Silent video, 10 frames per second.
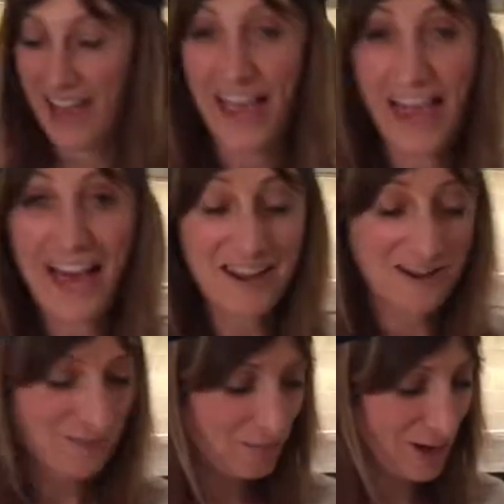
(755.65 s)
And
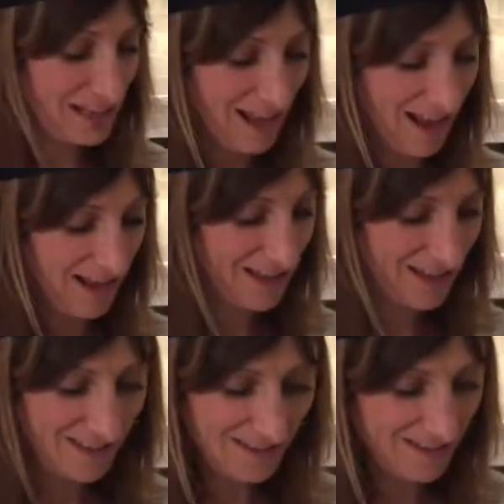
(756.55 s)
voila.
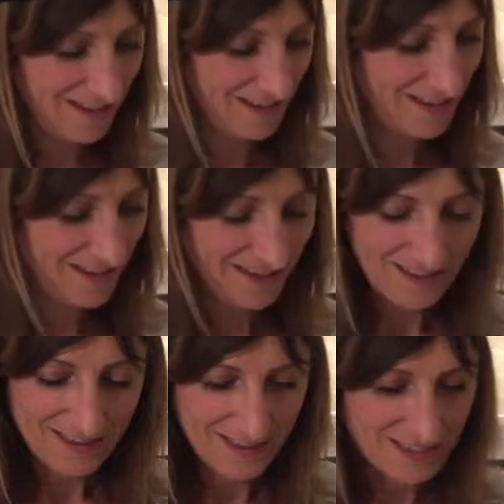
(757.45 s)

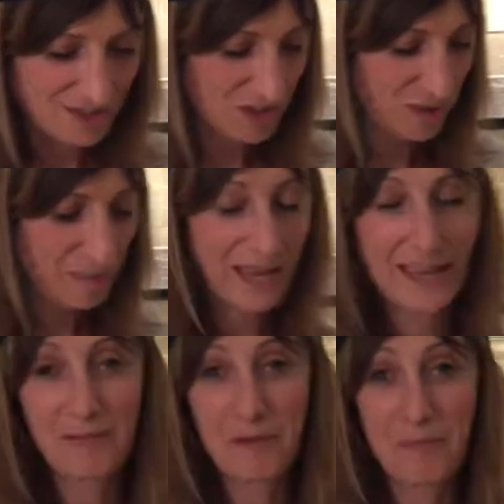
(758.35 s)
This is your Make
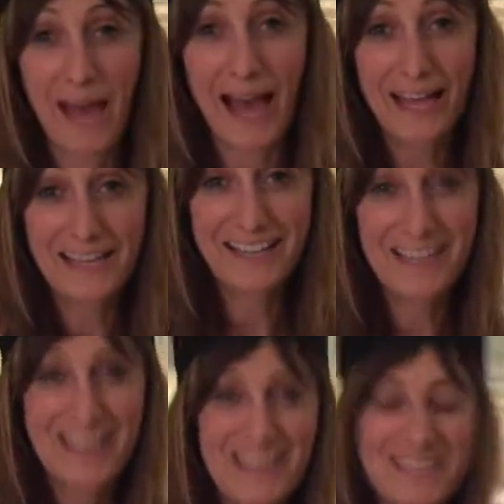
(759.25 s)
It with Matt,
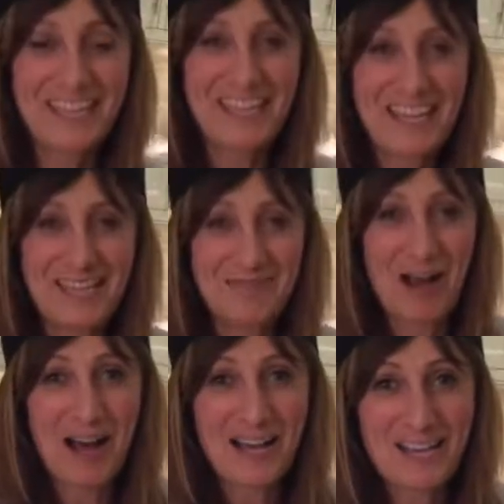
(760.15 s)

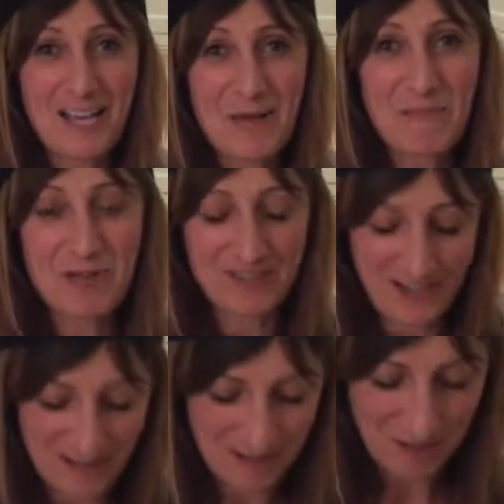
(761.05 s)
quinoa,
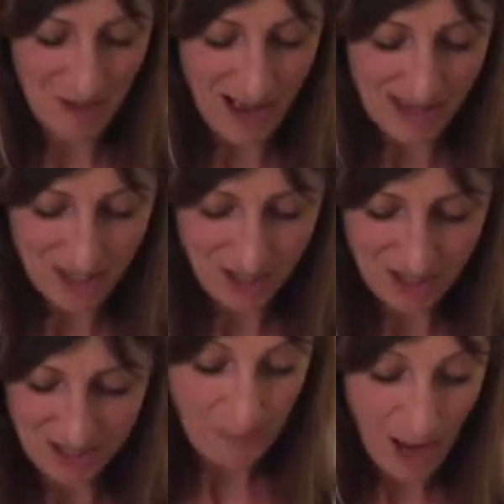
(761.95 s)
butternut squash,
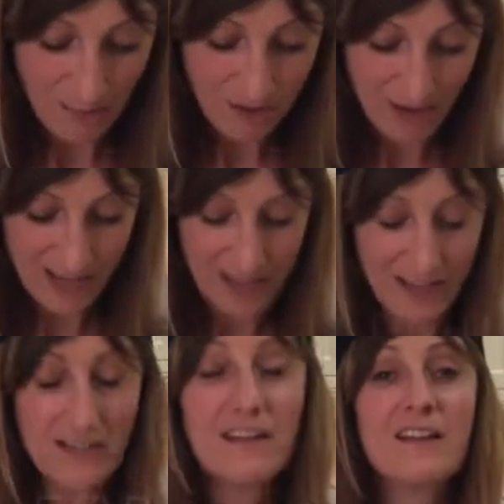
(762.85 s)

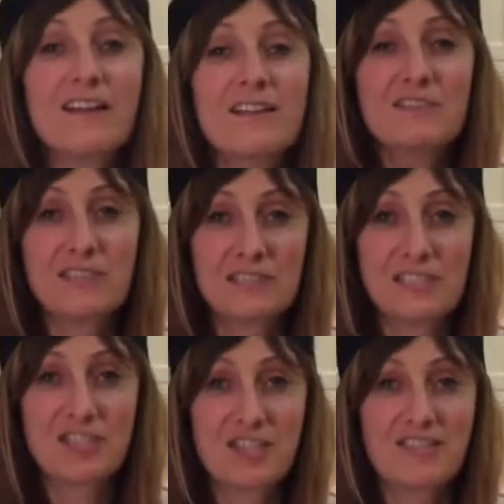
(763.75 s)
pomegranate,
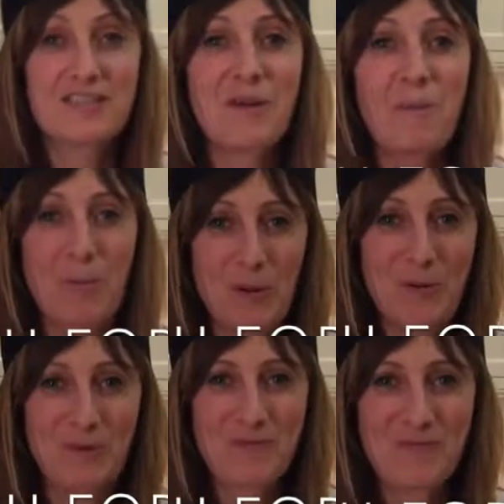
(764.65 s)
delicious
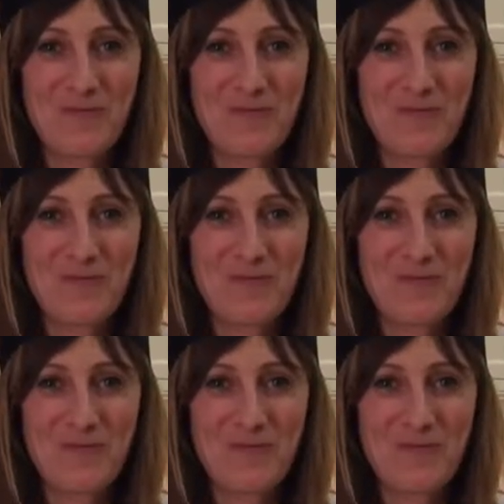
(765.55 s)
bowl.